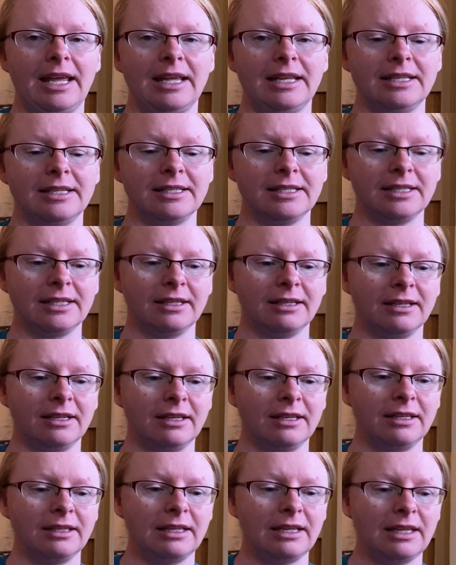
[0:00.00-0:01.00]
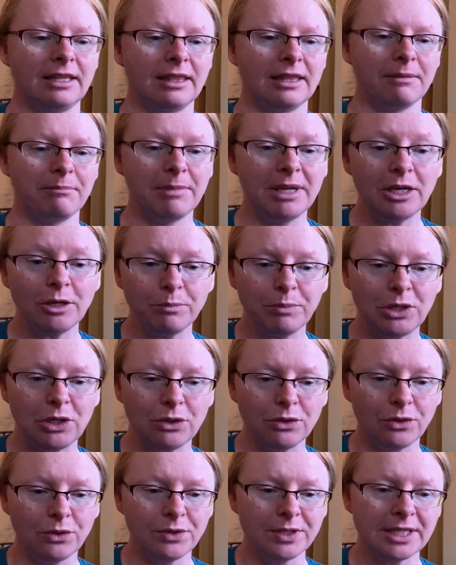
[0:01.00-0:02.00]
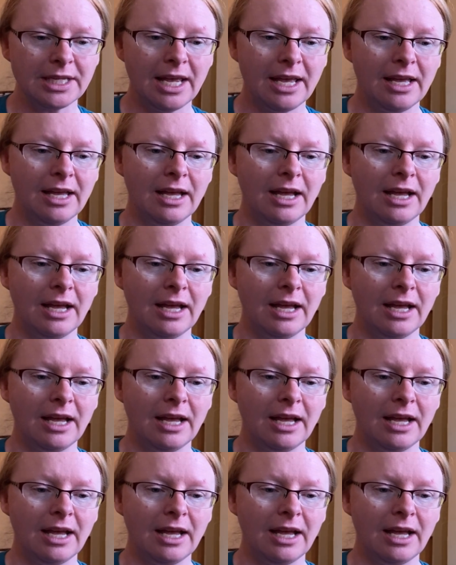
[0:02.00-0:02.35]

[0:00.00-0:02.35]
And in the middle pews,